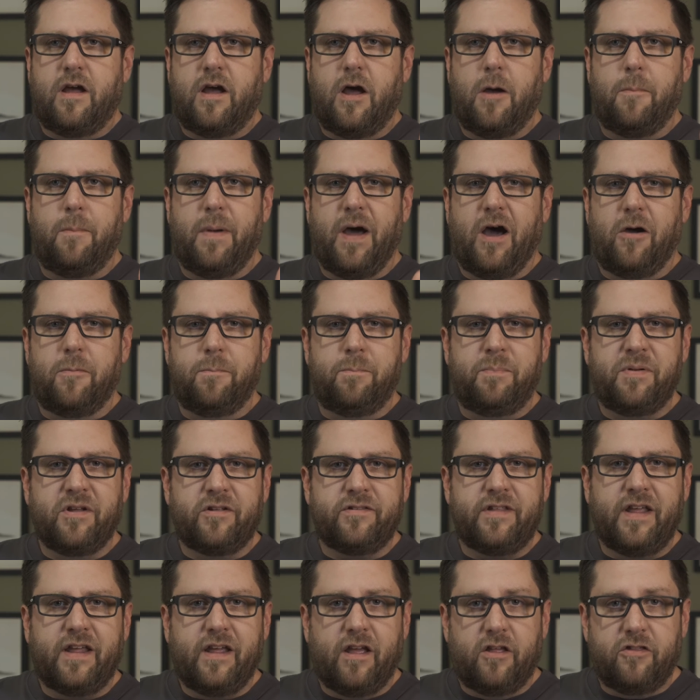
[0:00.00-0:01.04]
about
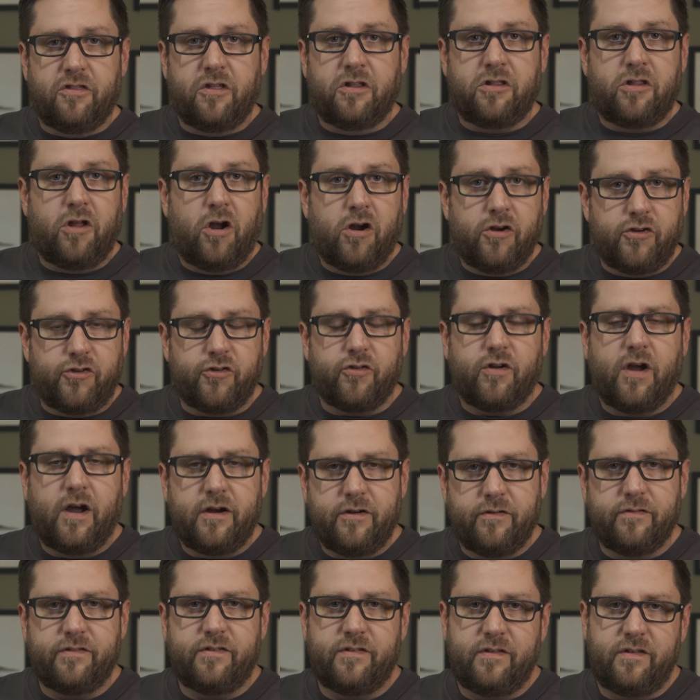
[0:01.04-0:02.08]
building the larger
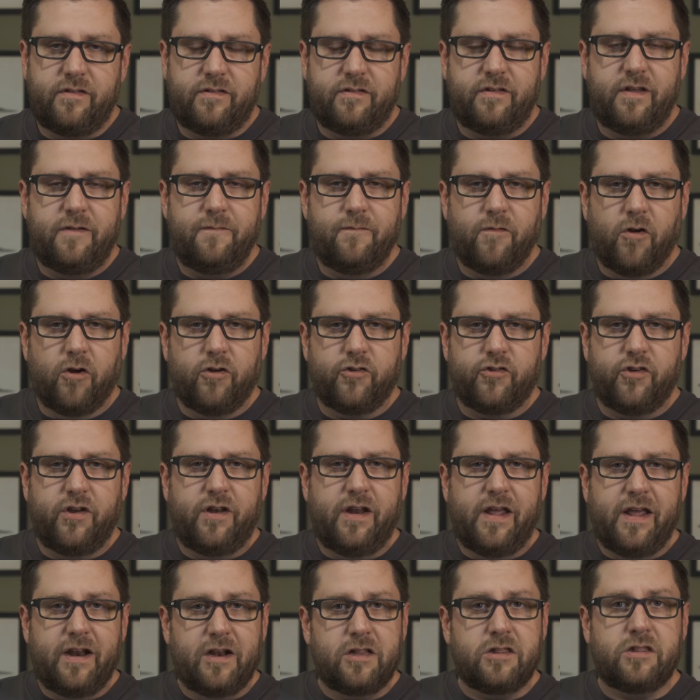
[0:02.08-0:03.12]
100cc
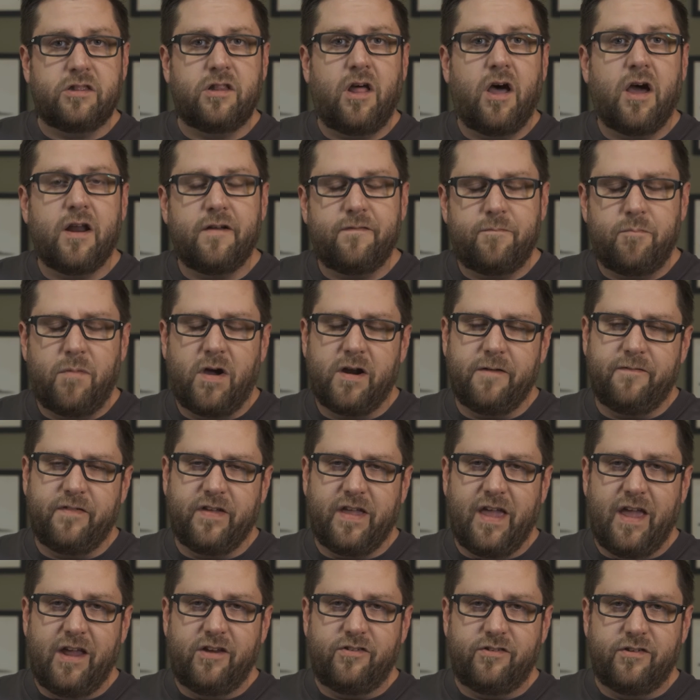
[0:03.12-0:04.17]
version and a lot of
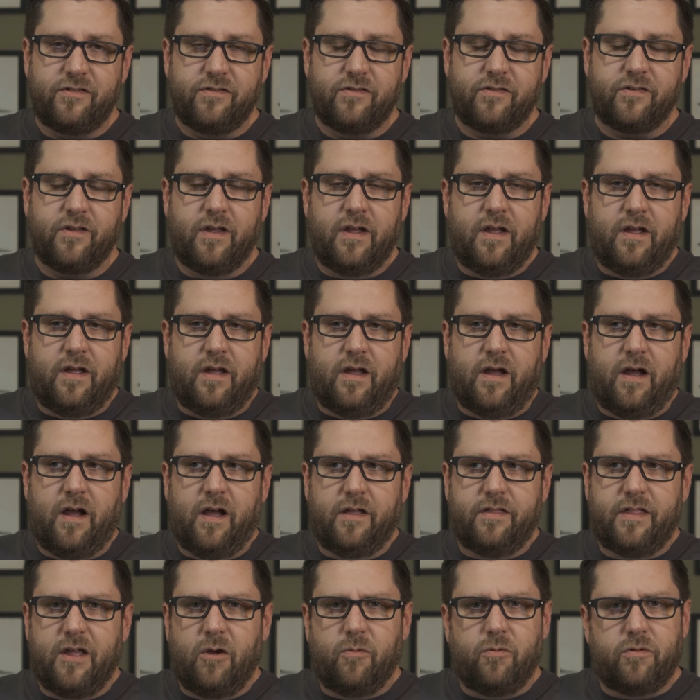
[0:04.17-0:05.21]
modifications
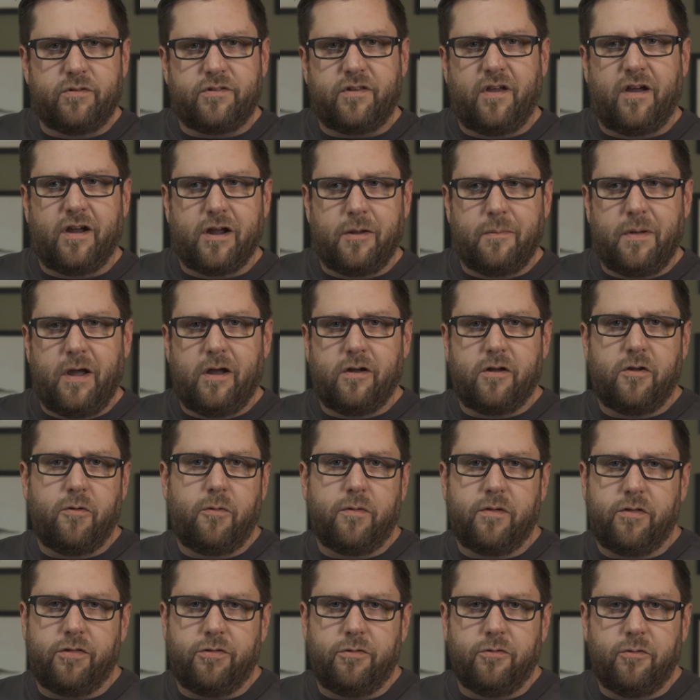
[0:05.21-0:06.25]
uh, that we'll talk about
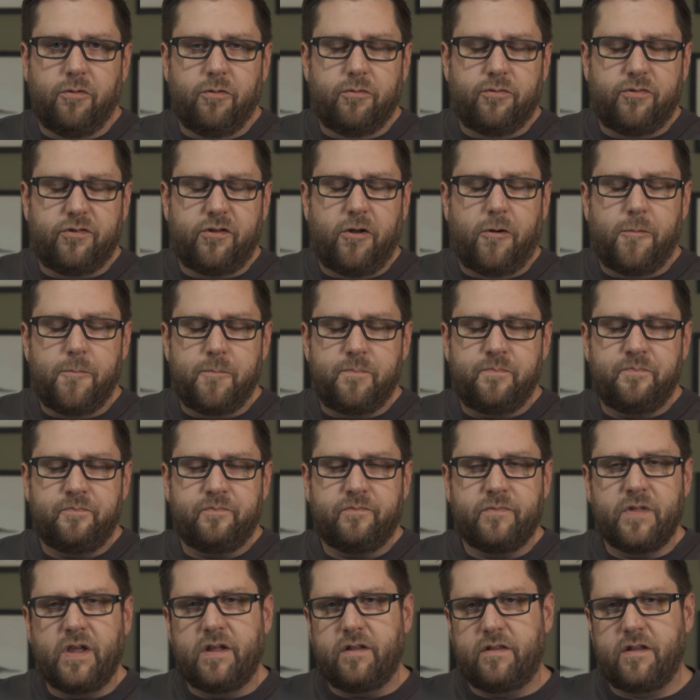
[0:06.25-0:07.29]
going through. So
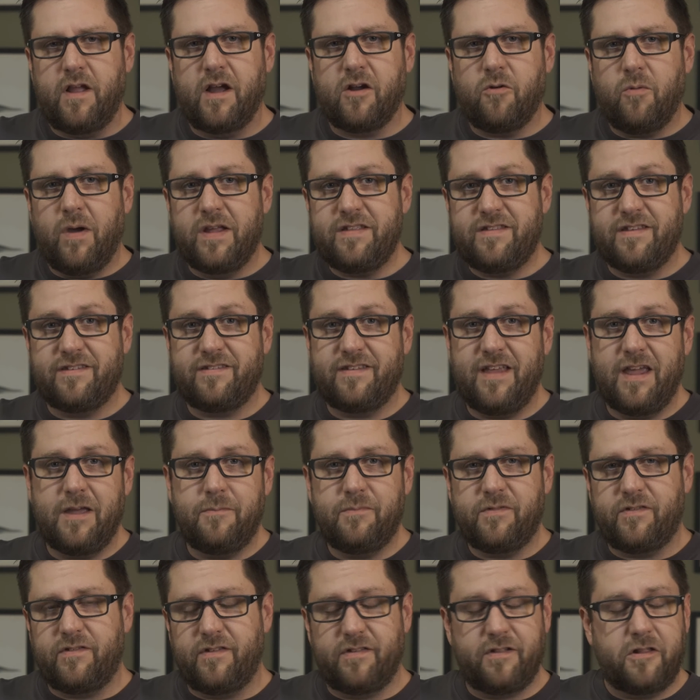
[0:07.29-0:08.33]
not quite the
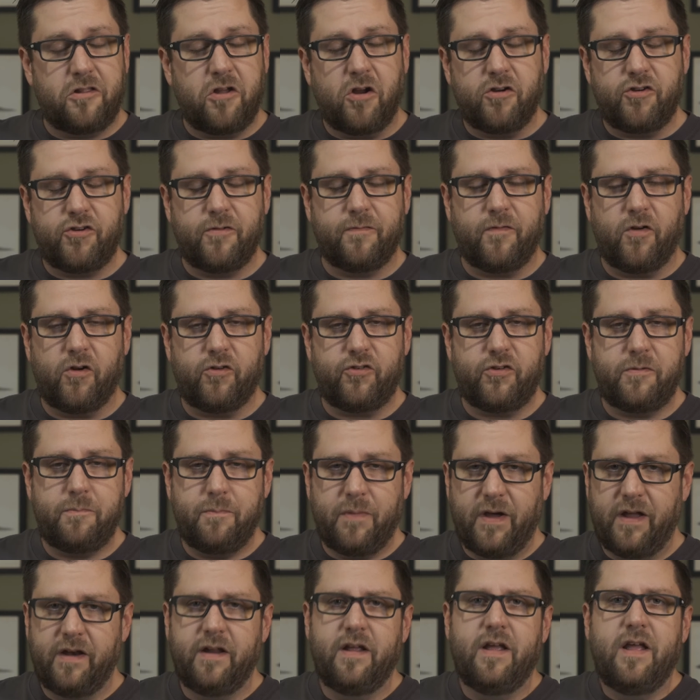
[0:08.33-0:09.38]
same, this is a larger version,
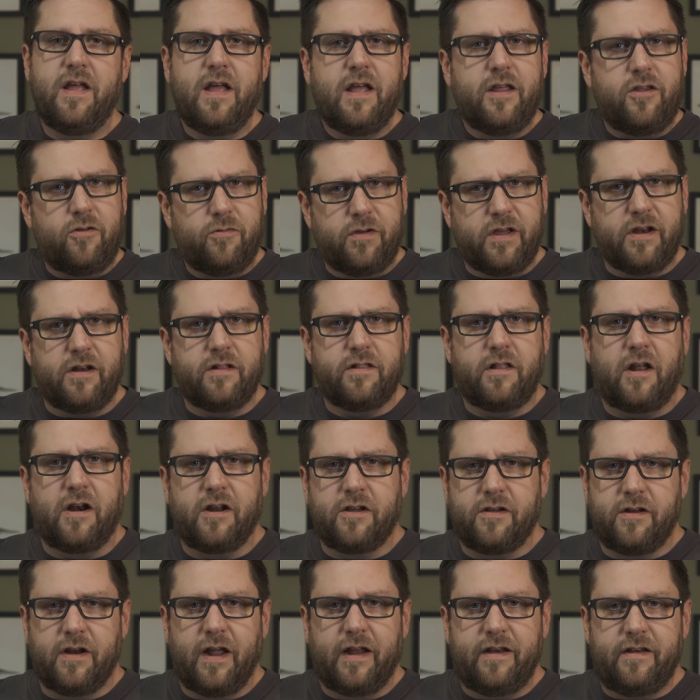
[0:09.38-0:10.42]
but you'll get a lot
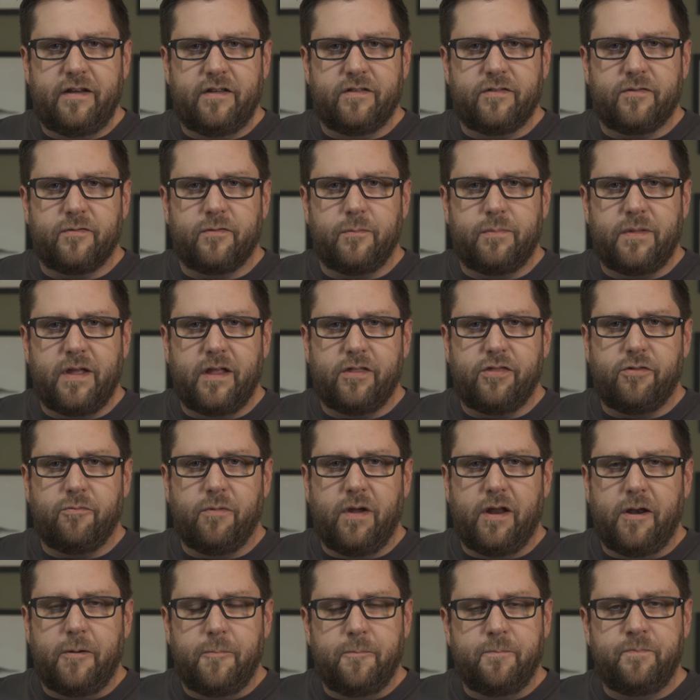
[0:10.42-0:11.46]
of good ideas from that
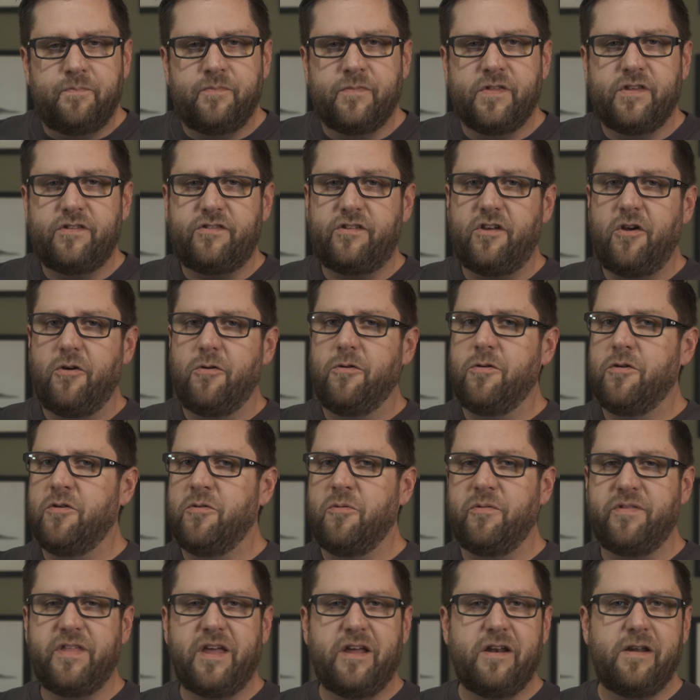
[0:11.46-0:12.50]
thread. So
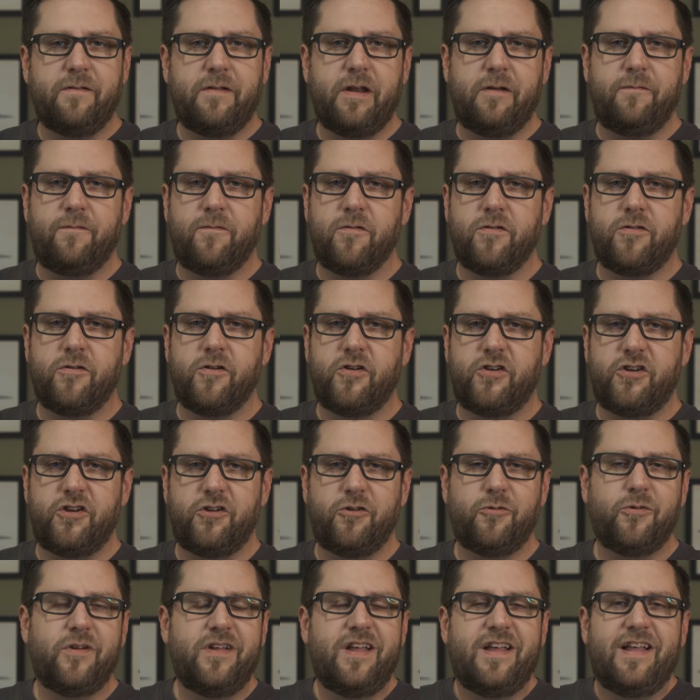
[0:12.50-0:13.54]
without any further
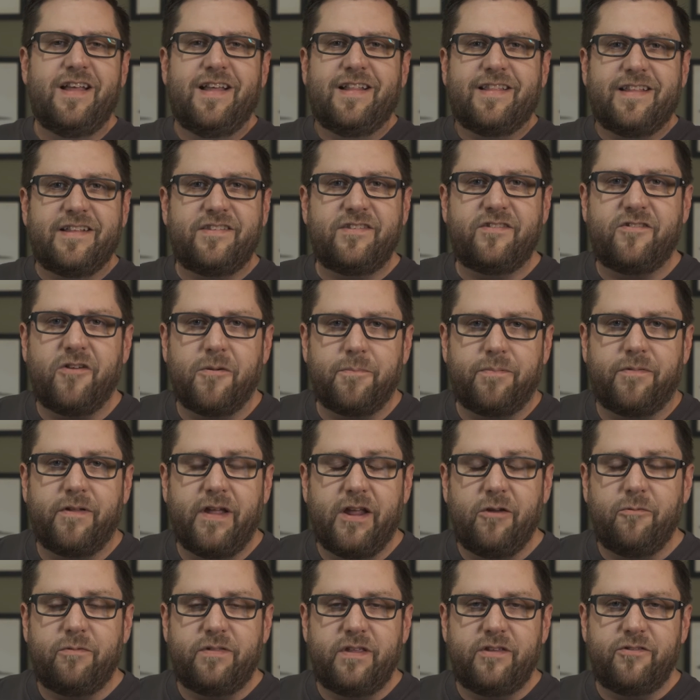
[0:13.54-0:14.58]
ado, let's start
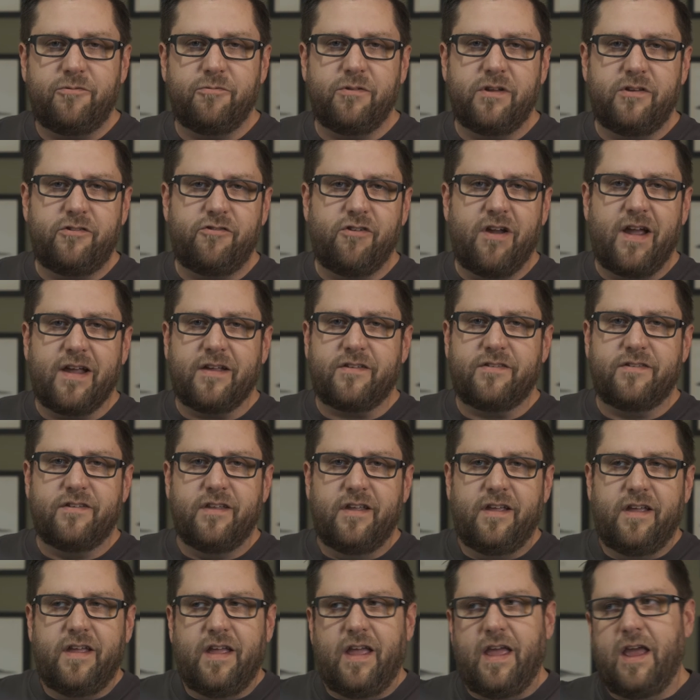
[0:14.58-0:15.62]
playing with these retracts,
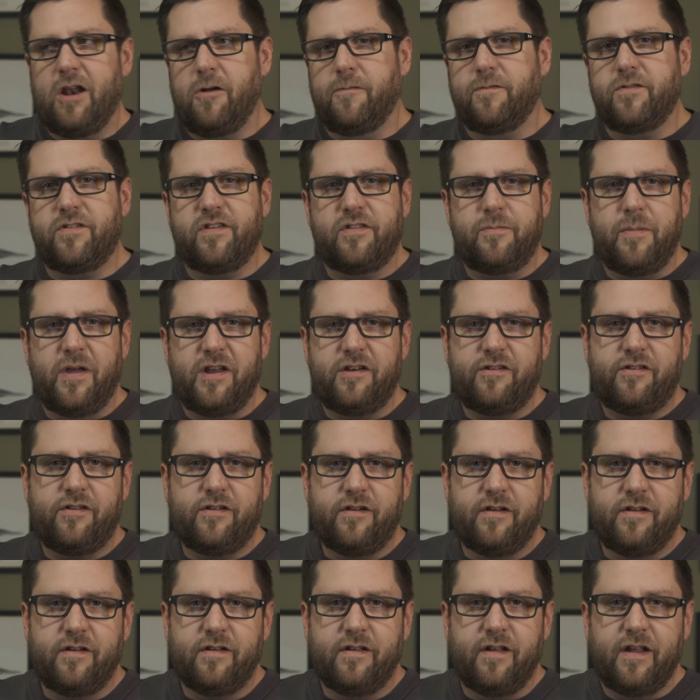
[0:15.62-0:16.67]
head over to the
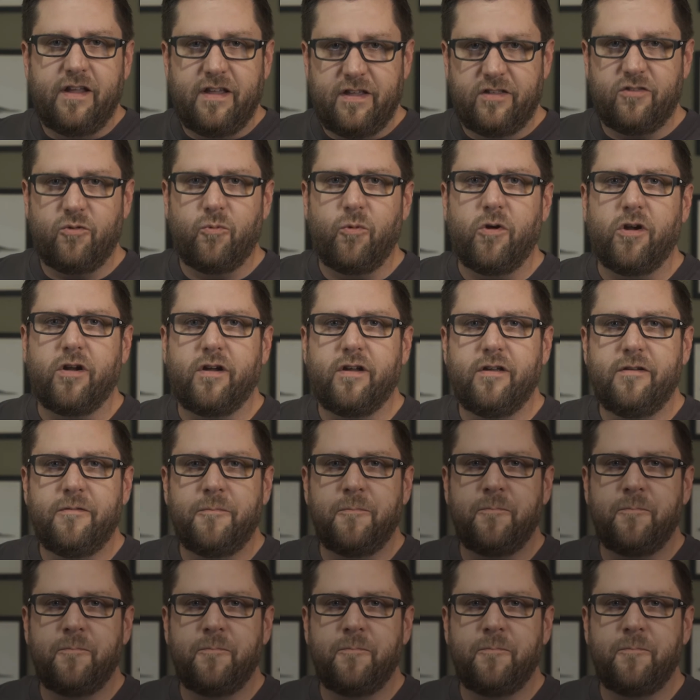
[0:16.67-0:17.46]
bench and get to work.